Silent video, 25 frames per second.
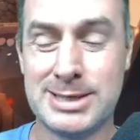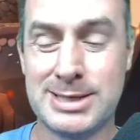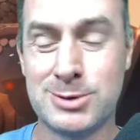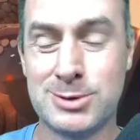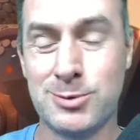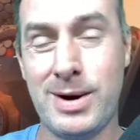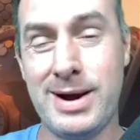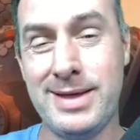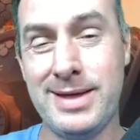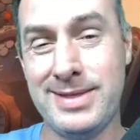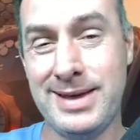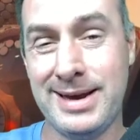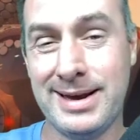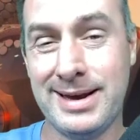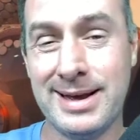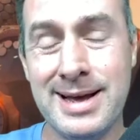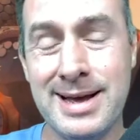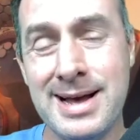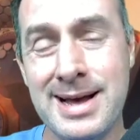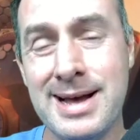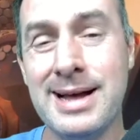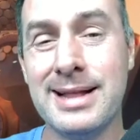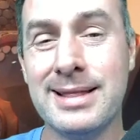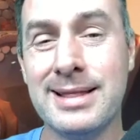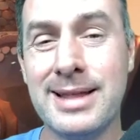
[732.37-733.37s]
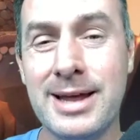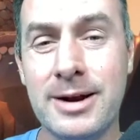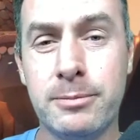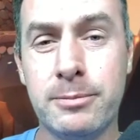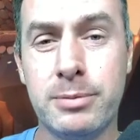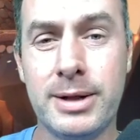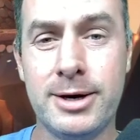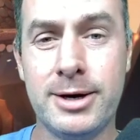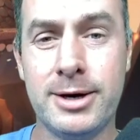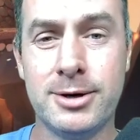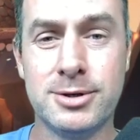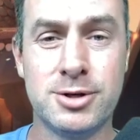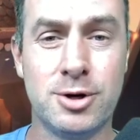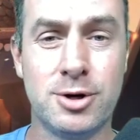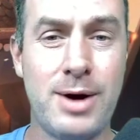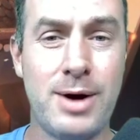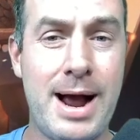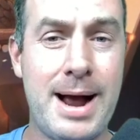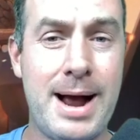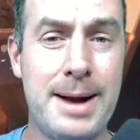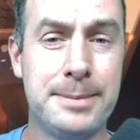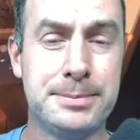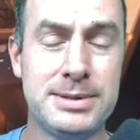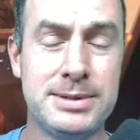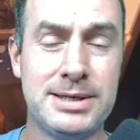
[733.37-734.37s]
That's why I think a lot of players are
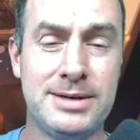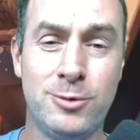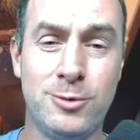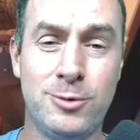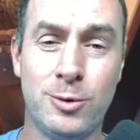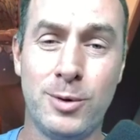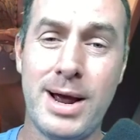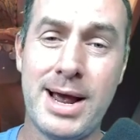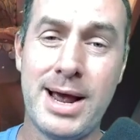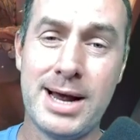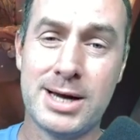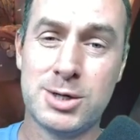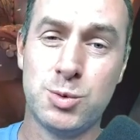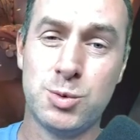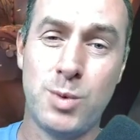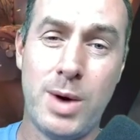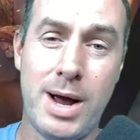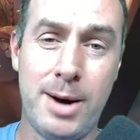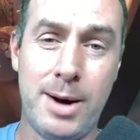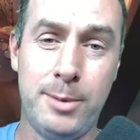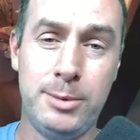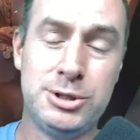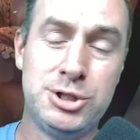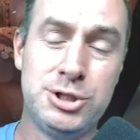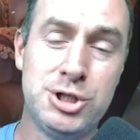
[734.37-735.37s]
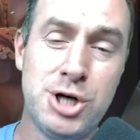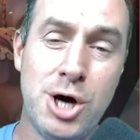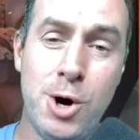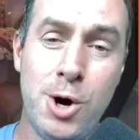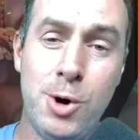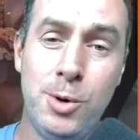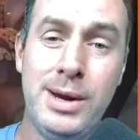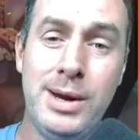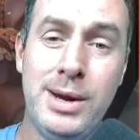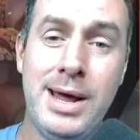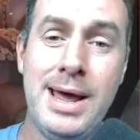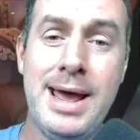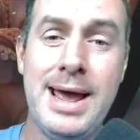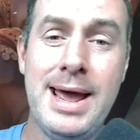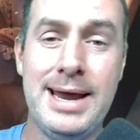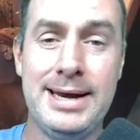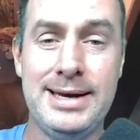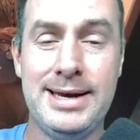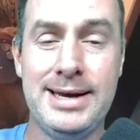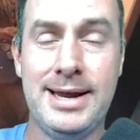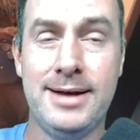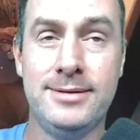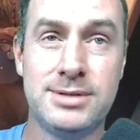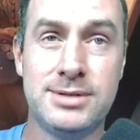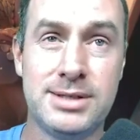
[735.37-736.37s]
opting for XY with Joan
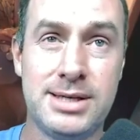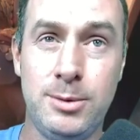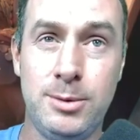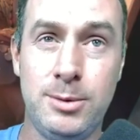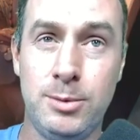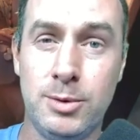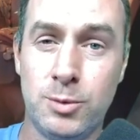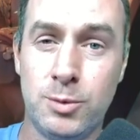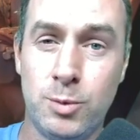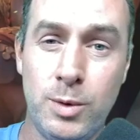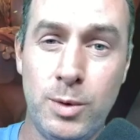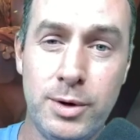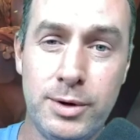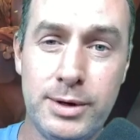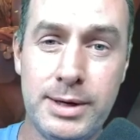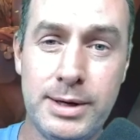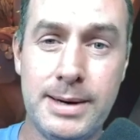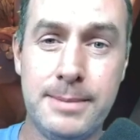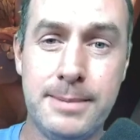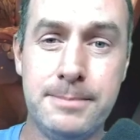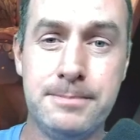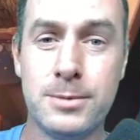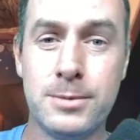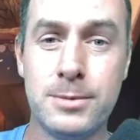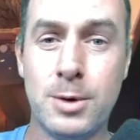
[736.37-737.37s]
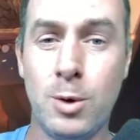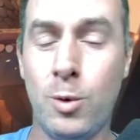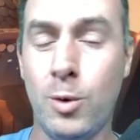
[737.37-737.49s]
and Nevsky with William.